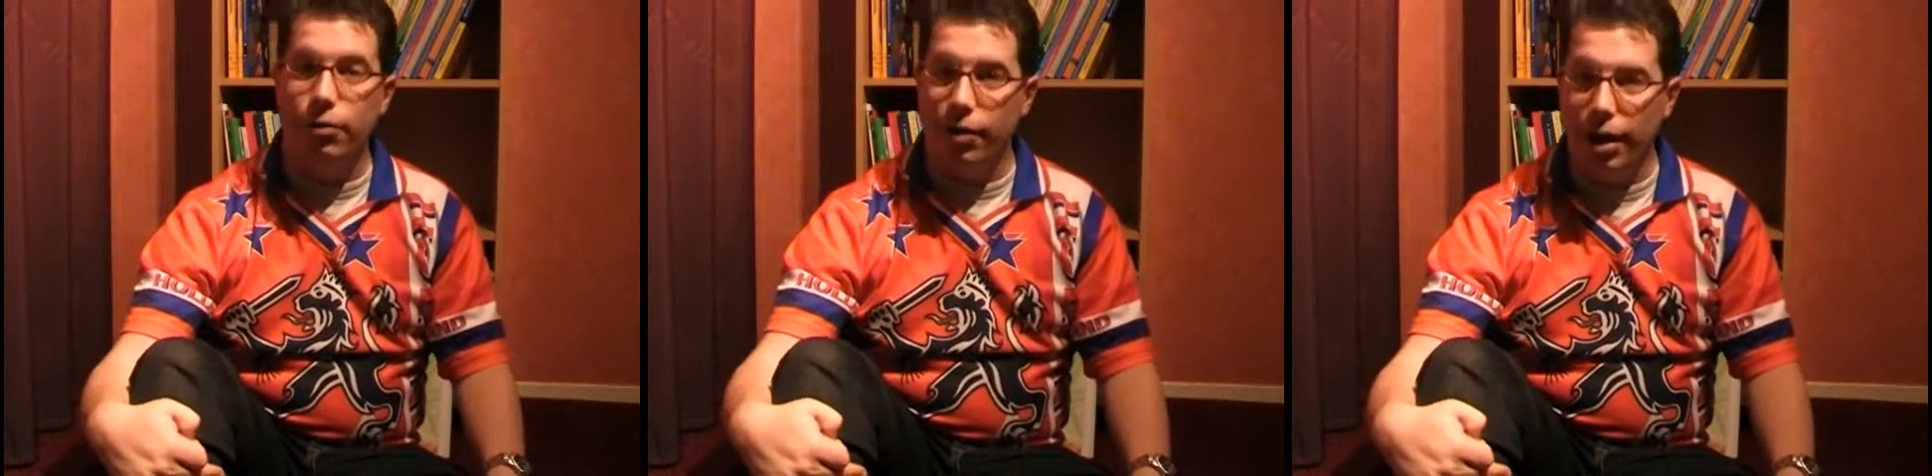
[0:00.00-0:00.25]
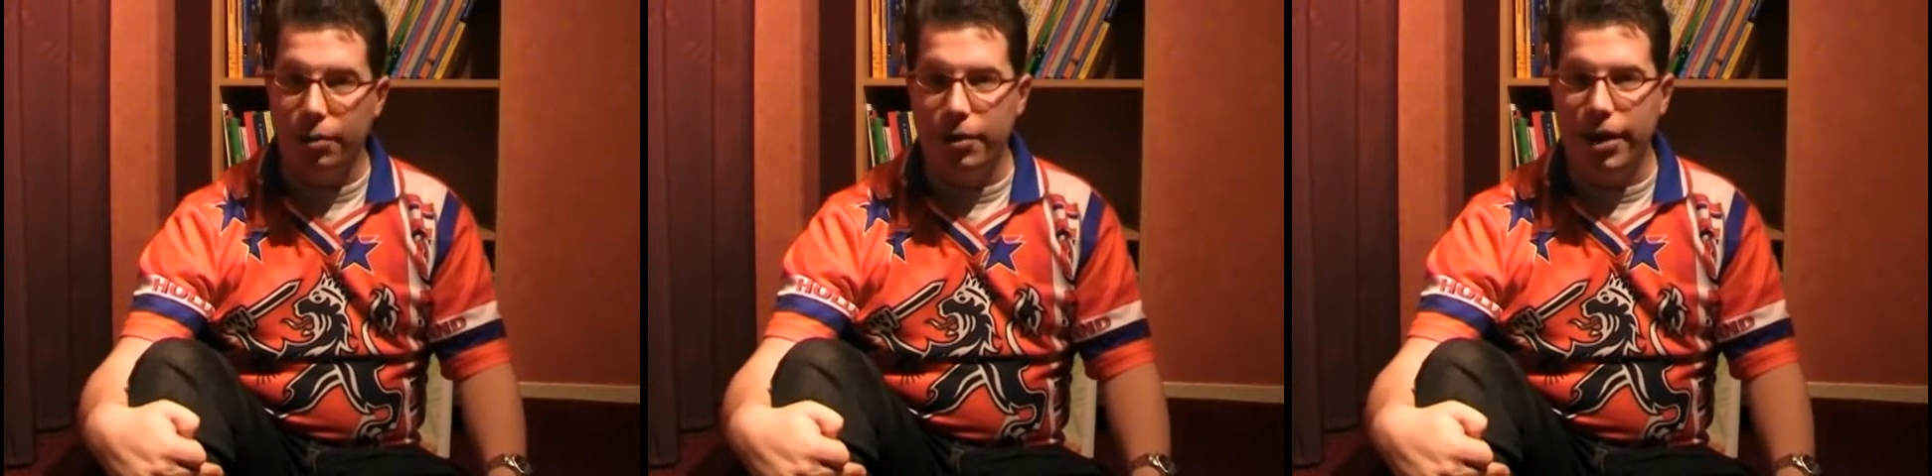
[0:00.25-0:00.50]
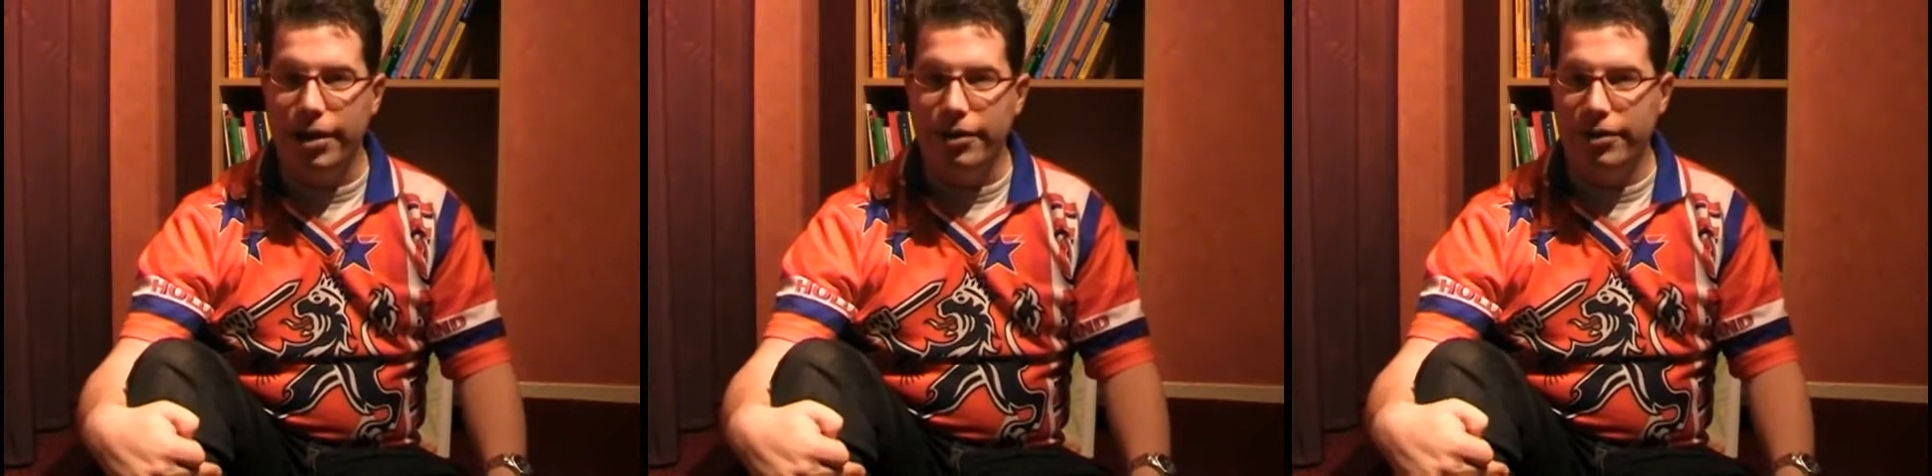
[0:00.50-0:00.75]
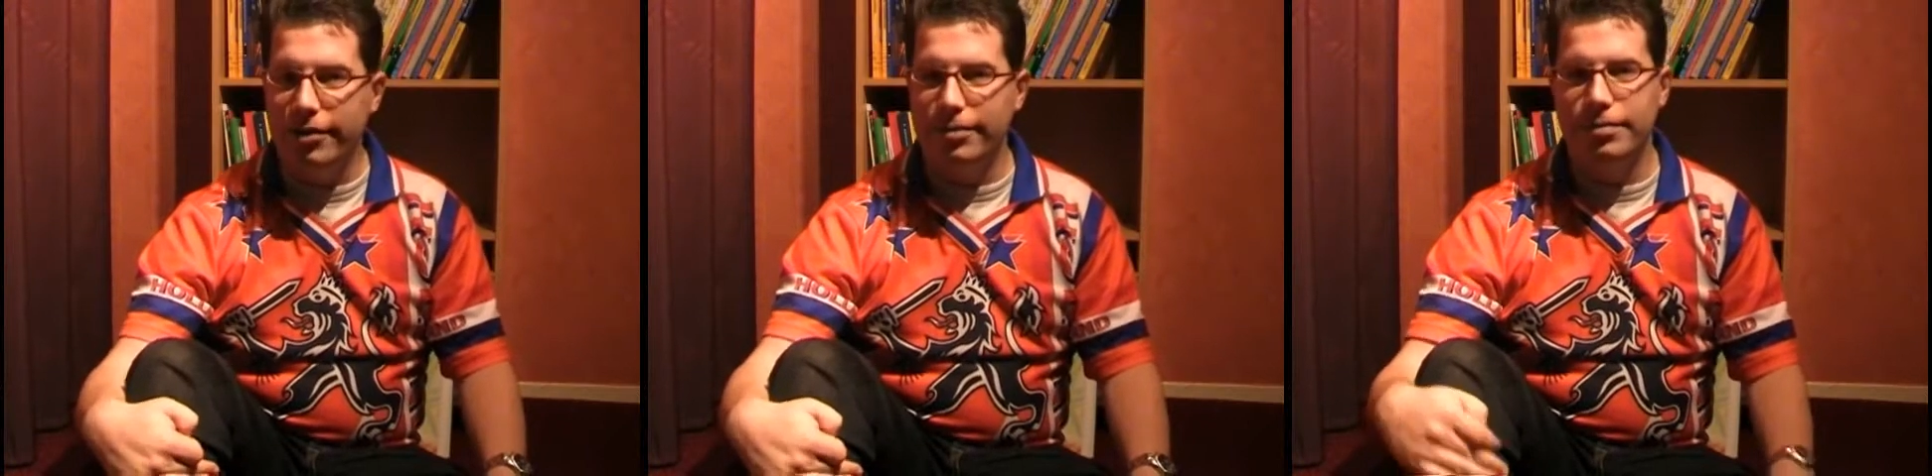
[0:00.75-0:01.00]
crime
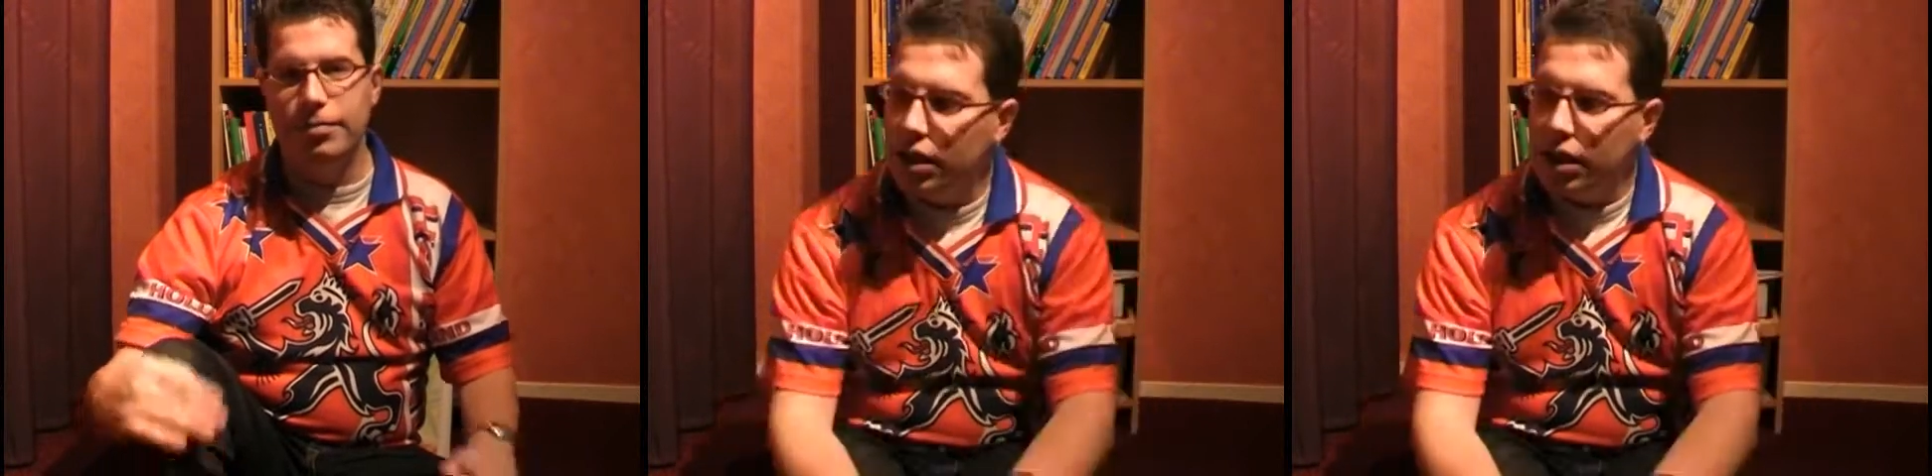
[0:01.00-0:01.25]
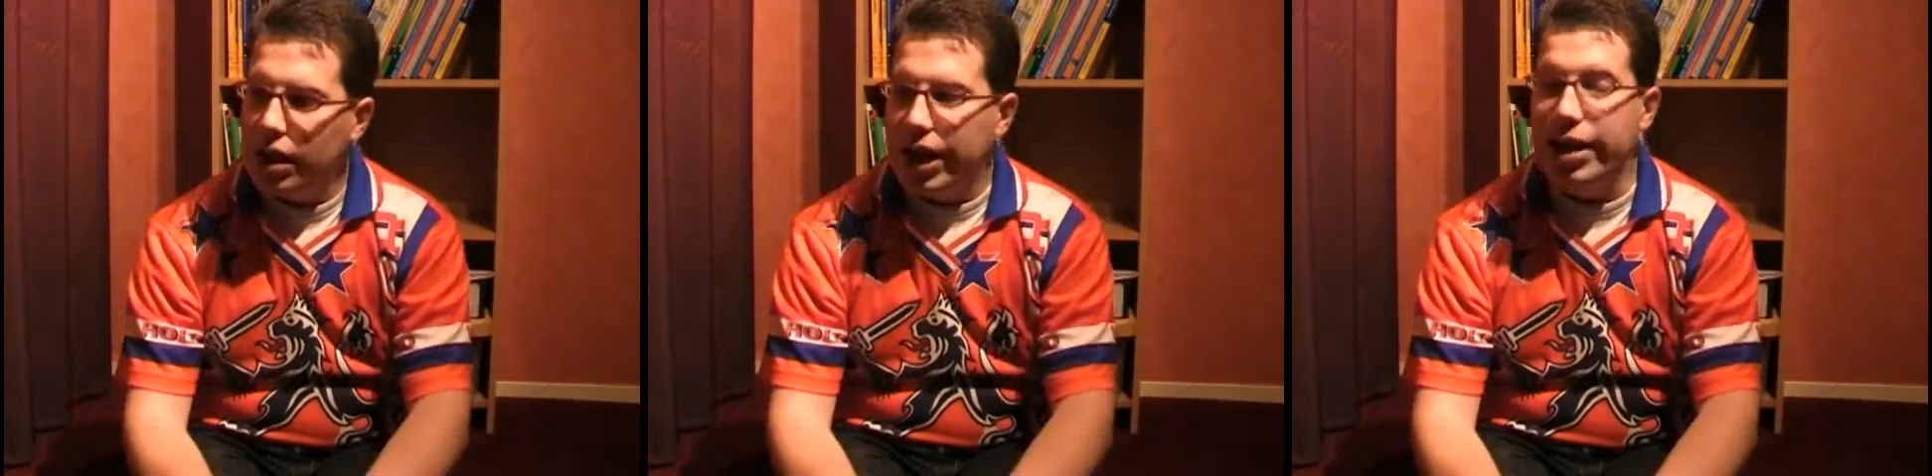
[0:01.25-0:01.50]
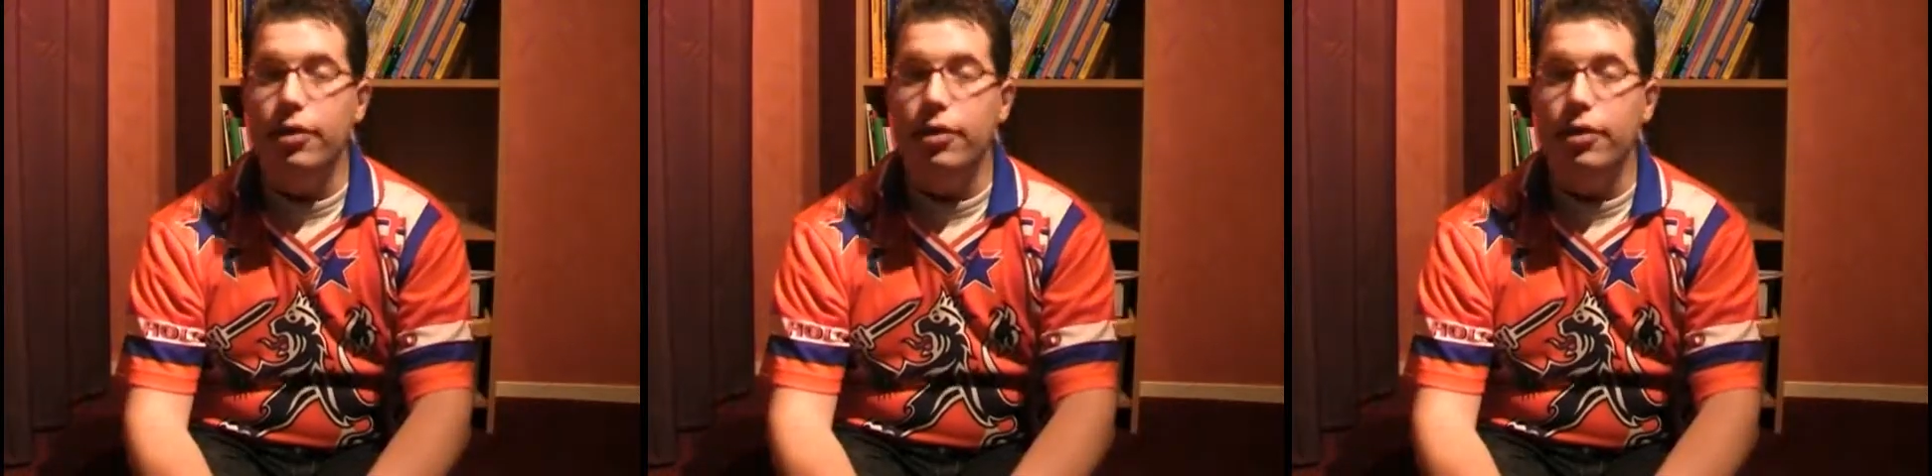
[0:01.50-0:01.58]
rates, it